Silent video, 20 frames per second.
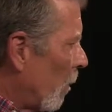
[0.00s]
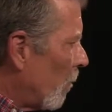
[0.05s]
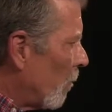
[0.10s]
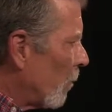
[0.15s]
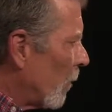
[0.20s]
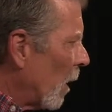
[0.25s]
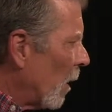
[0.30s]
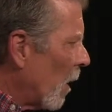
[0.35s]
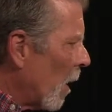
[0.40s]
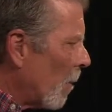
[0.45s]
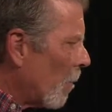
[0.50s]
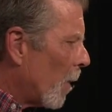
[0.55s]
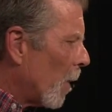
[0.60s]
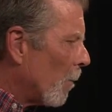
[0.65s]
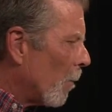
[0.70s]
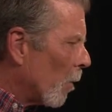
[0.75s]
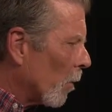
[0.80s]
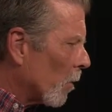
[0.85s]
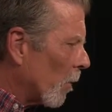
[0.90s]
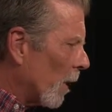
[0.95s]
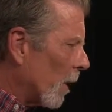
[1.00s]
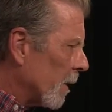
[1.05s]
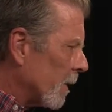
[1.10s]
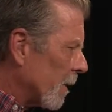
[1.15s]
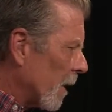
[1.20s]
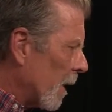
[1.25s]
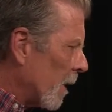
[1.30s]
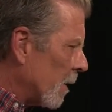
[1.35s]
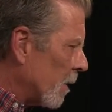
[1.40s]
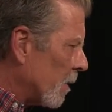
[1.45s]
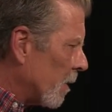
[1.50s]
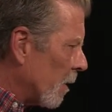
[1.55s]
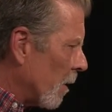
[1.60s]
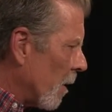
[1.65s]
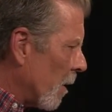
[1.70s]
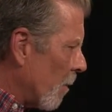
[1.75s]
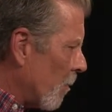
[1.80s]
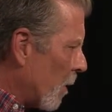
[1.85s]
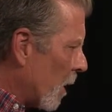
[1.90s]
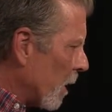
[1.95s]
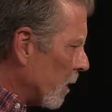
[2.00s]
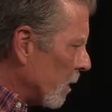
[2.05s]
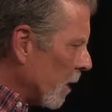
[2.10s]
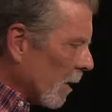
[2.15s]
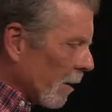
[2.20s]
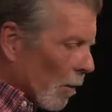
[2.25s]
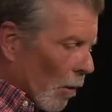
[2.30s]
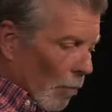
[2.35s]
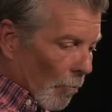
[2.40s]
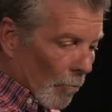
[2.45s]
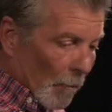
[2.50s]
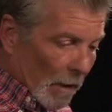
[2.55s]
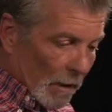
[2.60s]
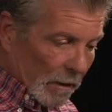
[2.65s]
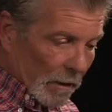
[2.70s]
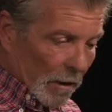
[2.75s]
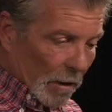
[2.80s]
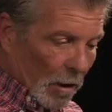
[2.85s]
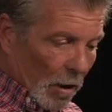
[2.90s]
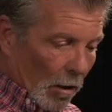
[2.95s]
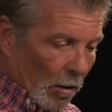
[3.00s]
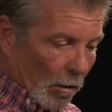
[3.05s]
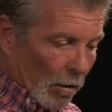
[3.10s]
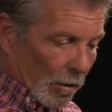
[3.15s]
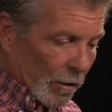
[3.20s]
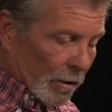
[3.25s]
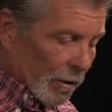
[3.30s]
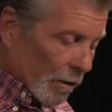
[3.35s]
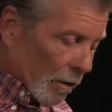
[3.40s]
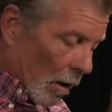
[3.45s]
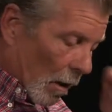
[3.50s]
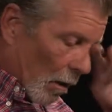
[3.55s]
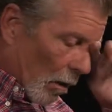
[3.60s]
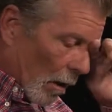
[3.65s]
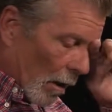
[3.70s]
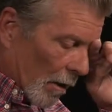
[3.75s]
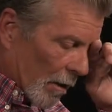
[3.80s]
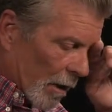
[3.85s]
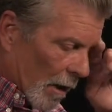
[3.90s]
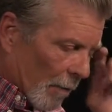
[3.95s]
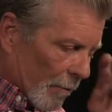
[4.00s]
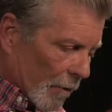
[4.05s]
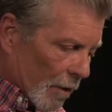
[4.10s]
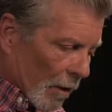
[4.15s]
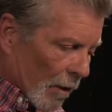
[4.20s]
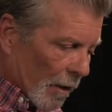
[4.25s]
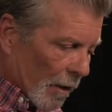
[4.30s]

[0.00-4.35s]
lot of people criticize because I don't mix the colors a lot of times on